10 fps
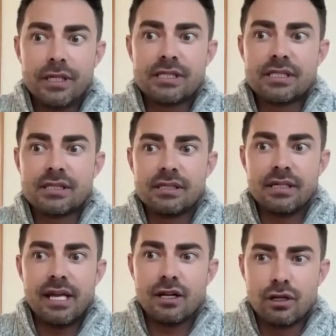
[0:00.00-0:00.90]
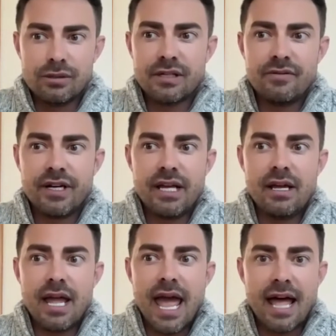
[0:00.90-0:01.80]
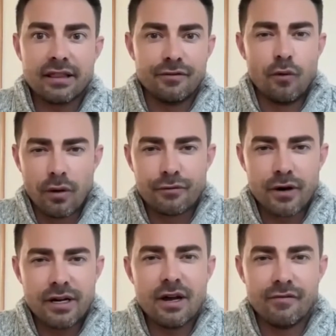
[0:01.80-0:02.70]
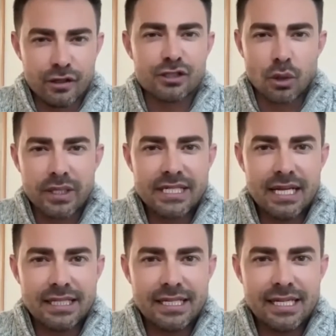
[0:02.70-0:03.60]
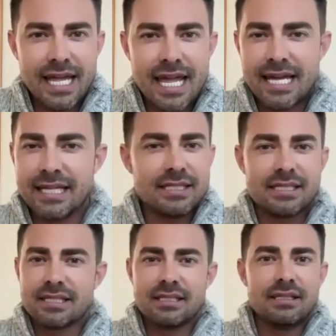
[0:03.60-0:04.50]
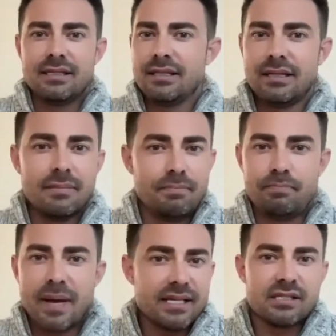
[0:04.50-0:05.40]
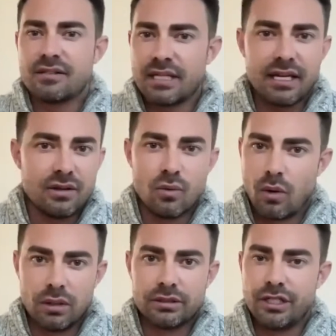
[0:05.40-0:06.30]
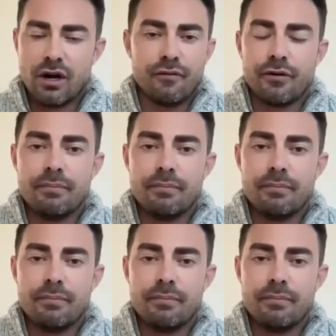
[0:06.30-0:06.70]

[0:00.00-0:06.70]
puts inclusivity at the forefront of their storytelling, it's the best thing in the world, you know,